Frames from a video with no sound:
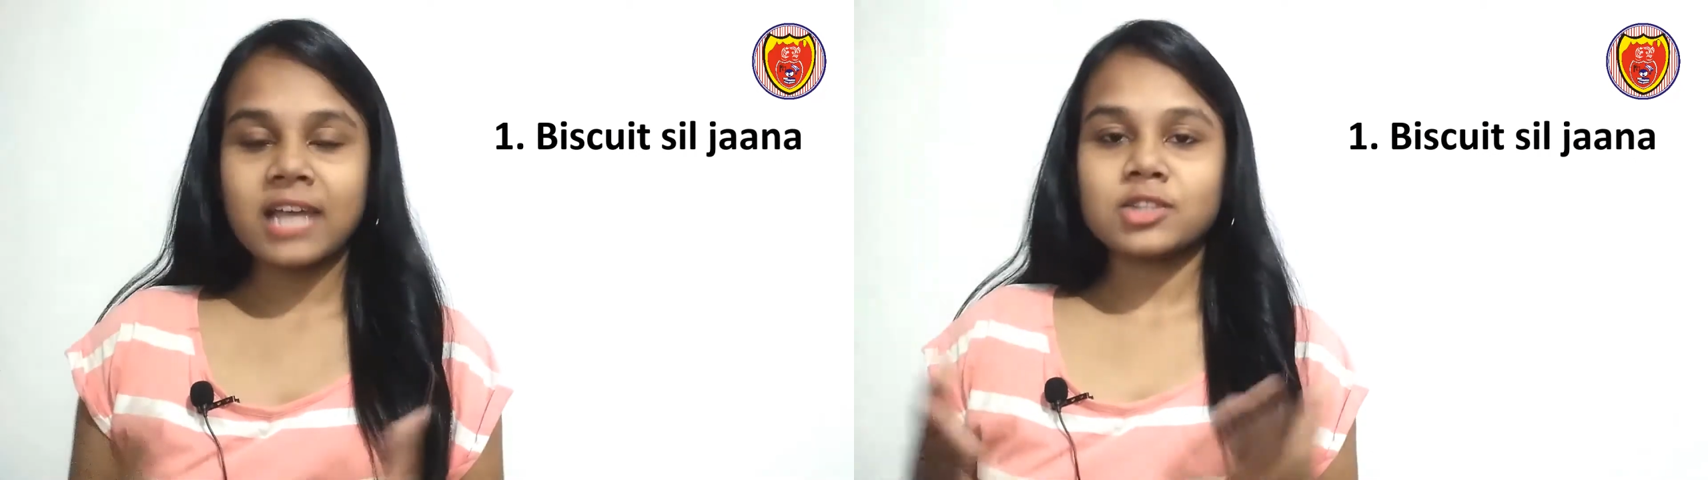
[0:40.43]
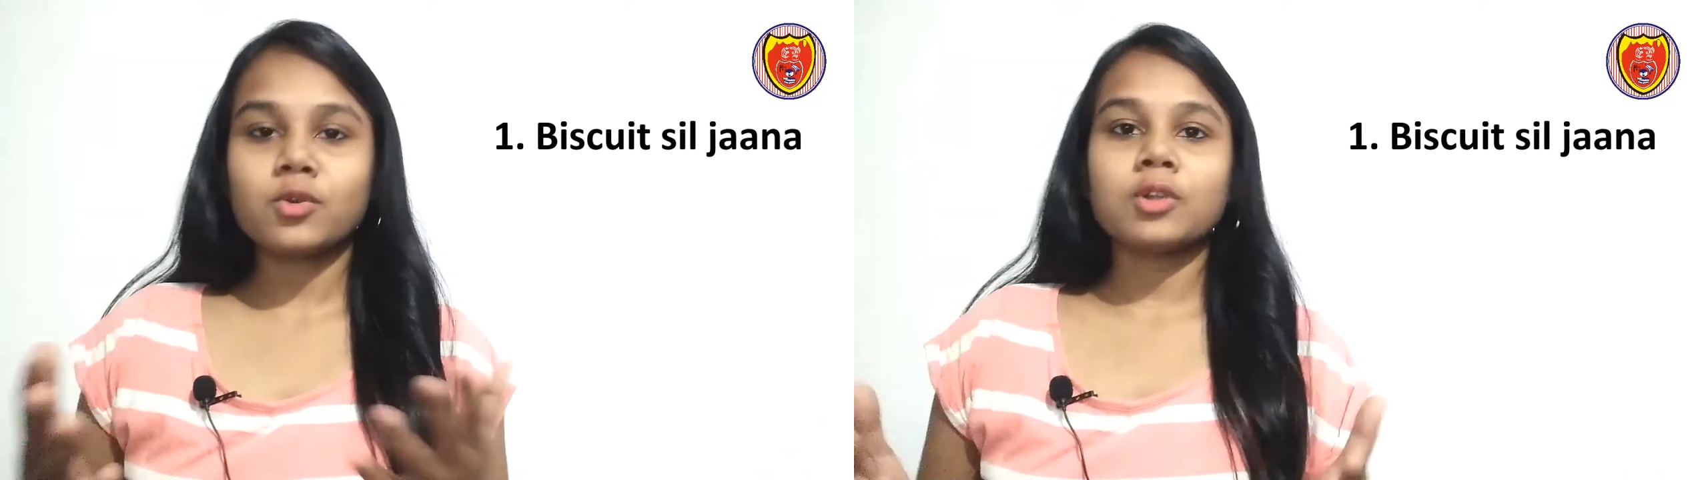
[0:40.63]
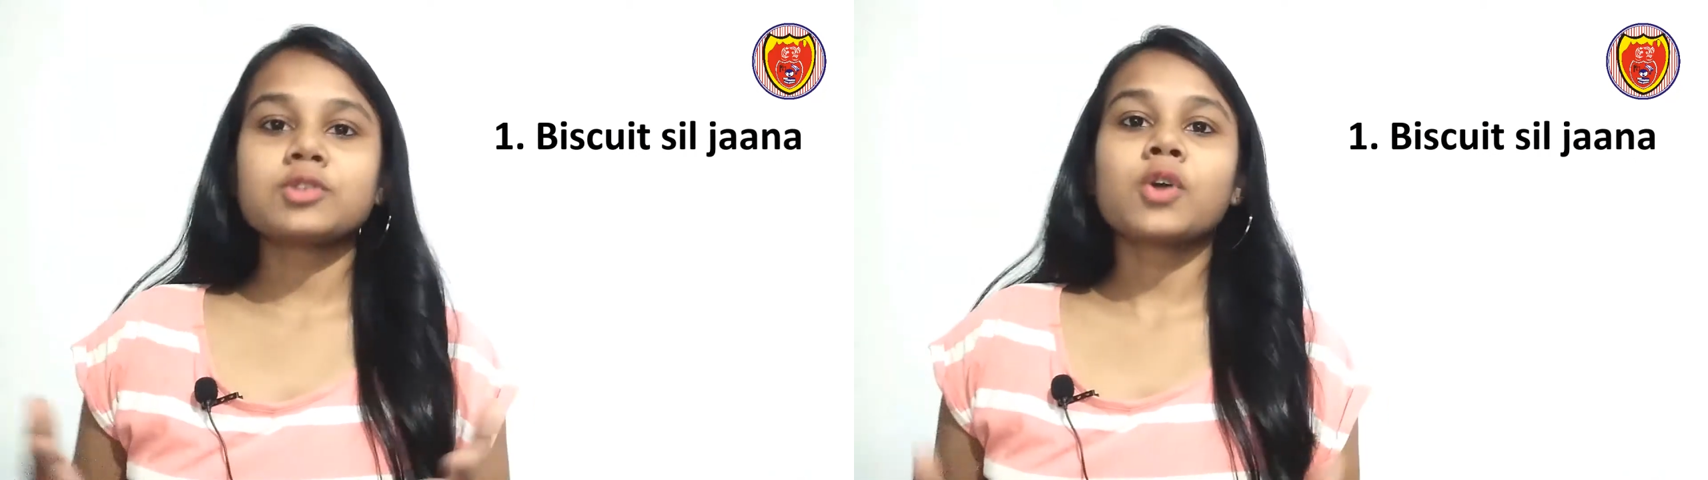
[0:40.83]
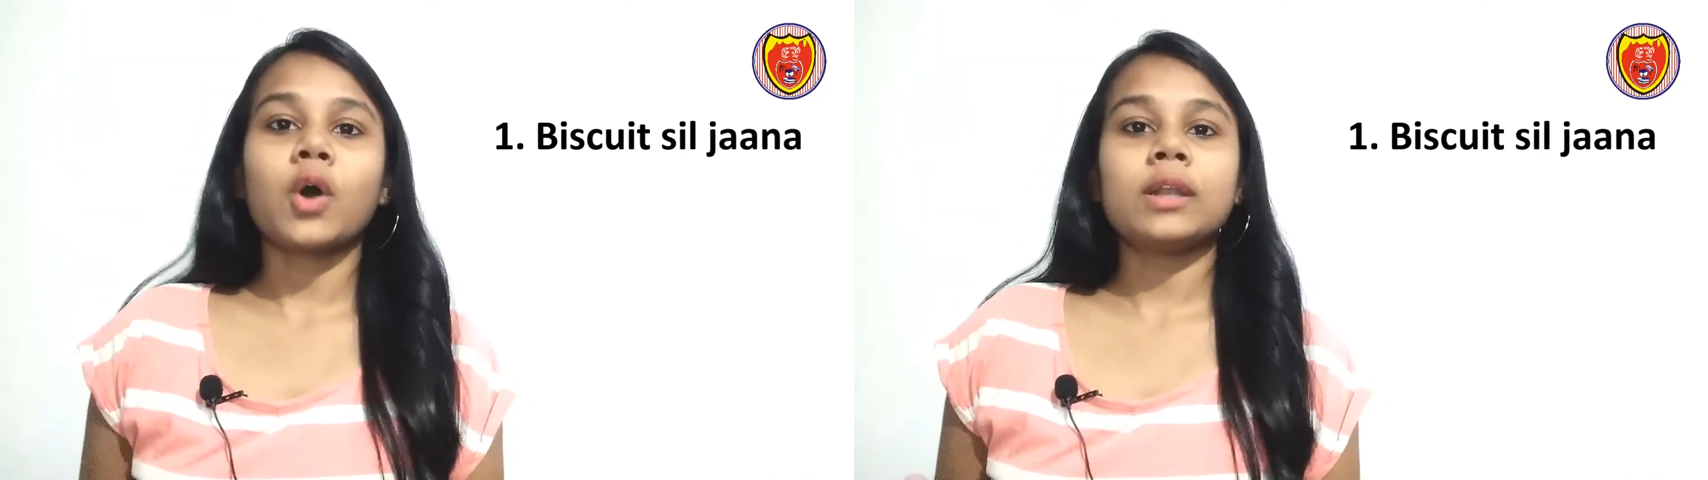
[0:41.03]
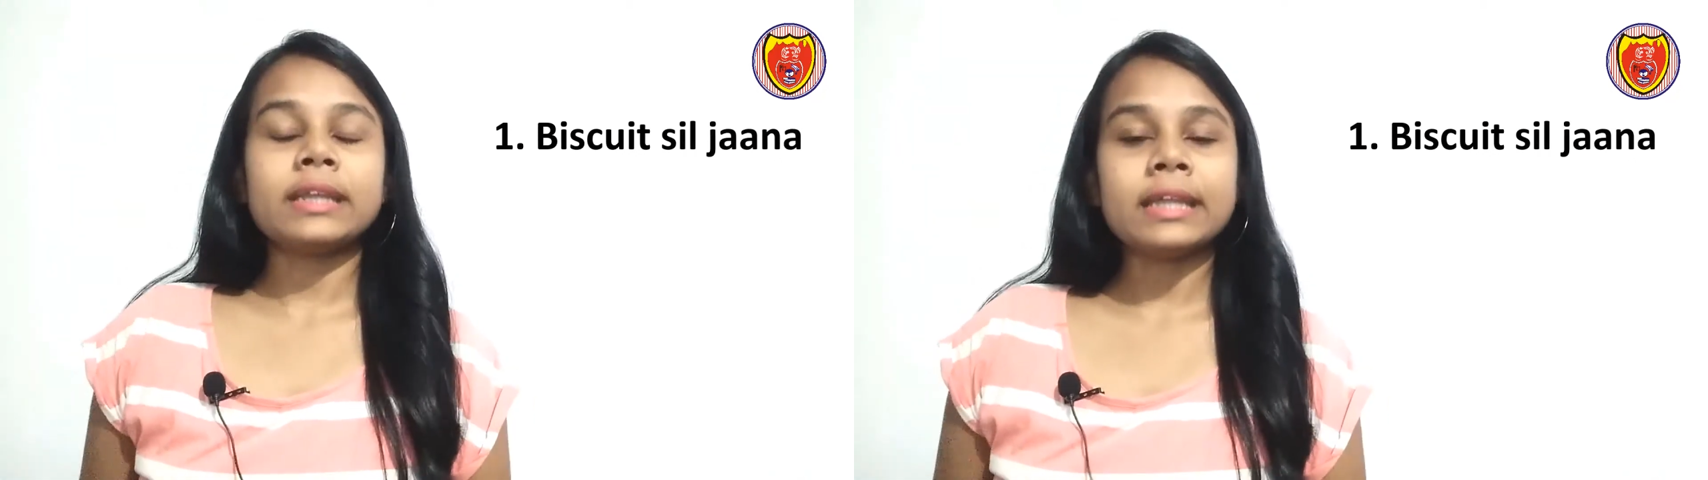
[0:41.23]
as you also
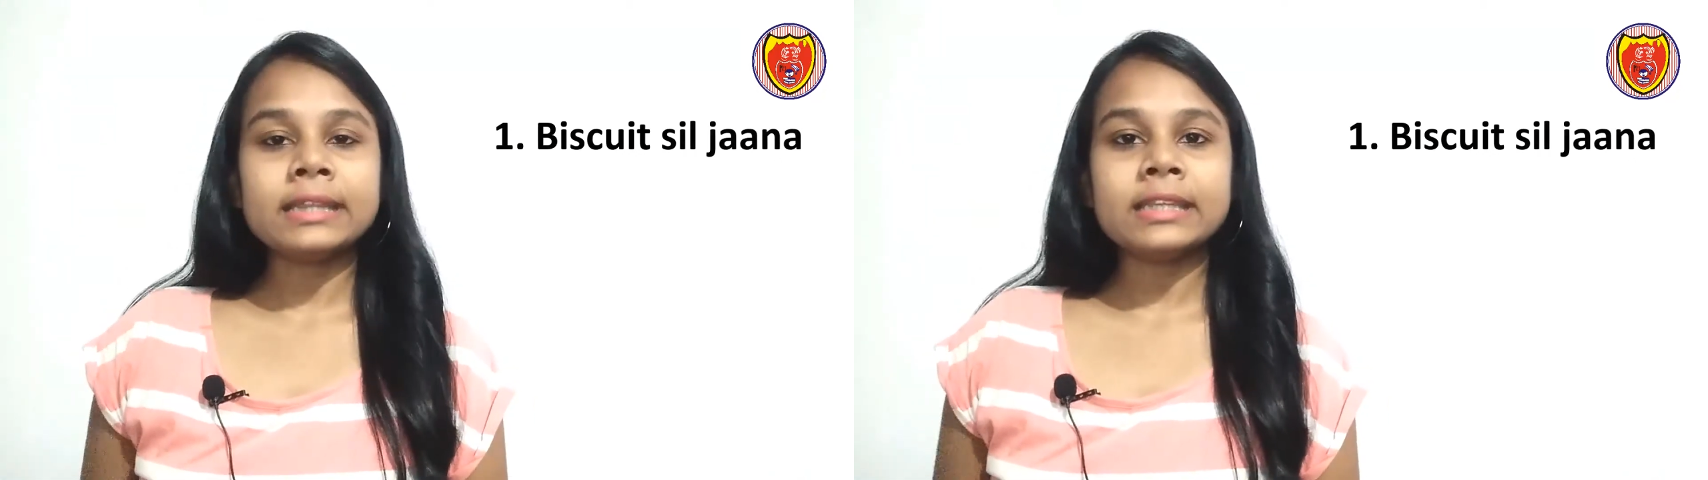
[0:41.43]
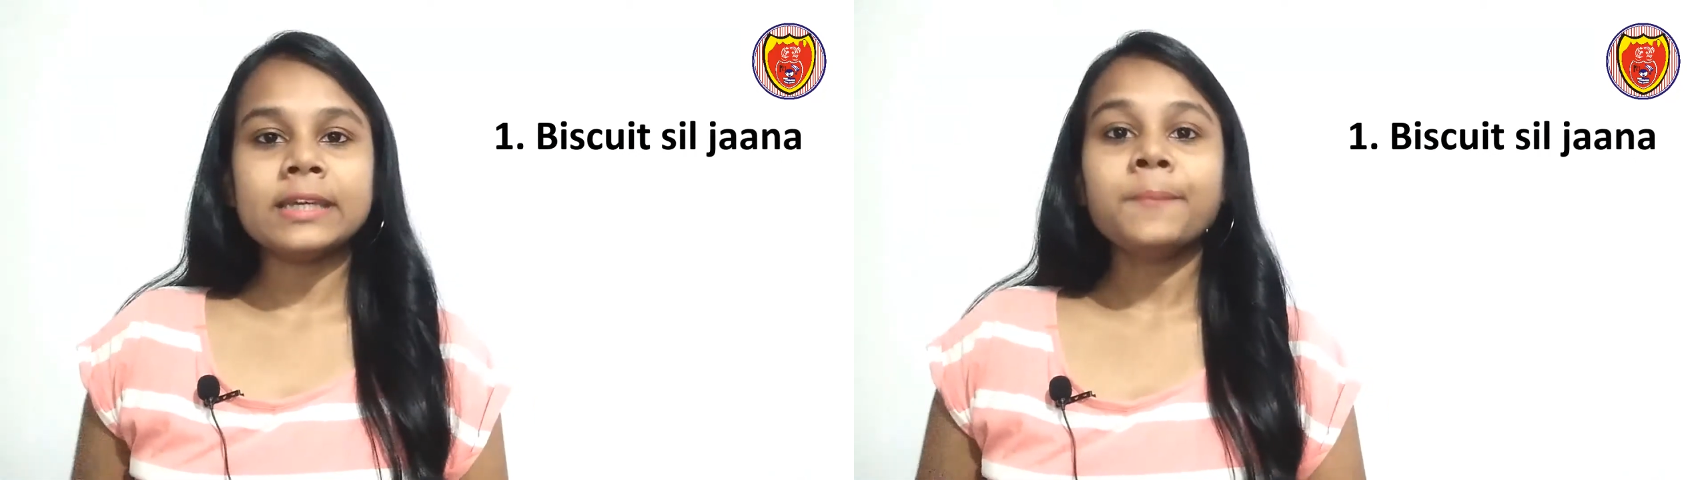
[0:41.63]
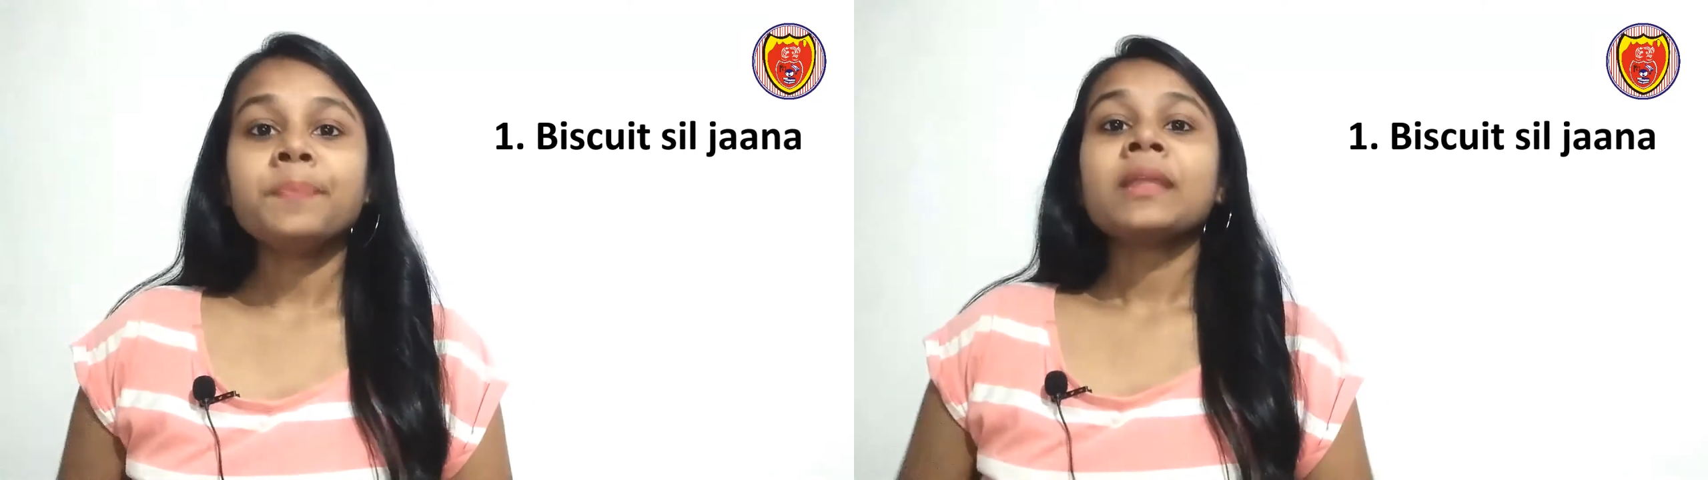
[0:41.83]
call in Hindi.